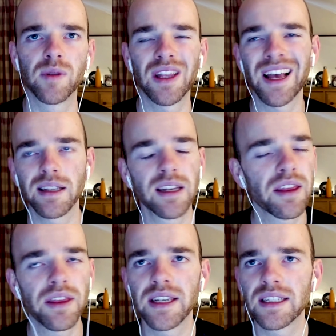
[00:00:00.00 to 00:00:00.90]
So that's
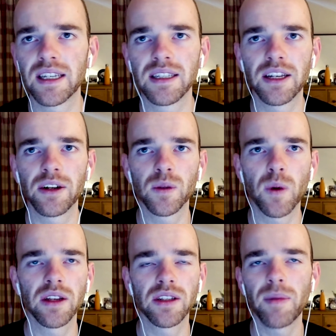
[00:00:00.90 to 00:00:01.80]
another thing to consider as
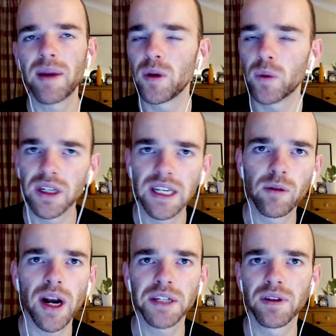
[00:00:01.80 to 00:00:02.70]
well. So maybe you would need
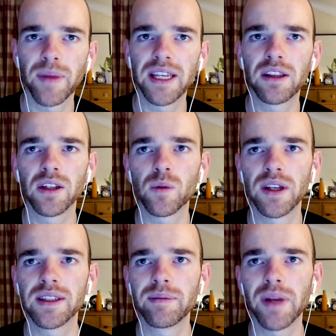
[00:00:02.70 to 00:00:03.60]
Rashford making those
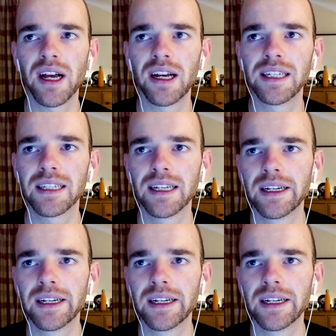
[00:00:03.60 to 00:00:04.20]
runs in behind.